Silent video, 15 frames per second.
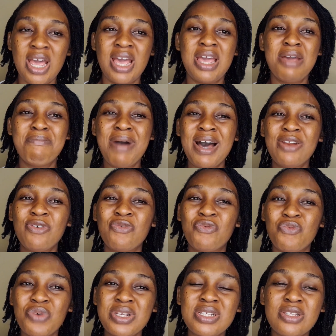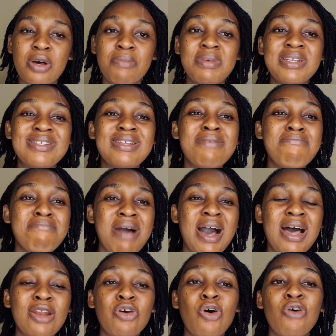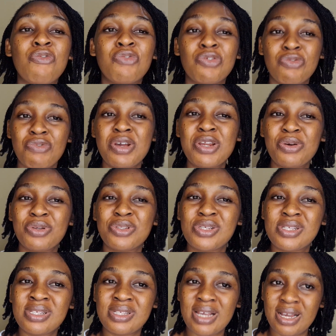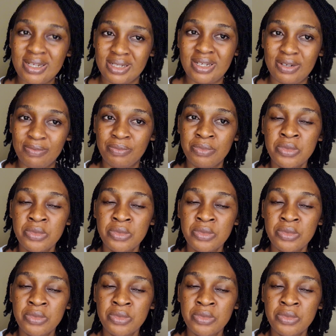A man of wisdom is a man of great understanding.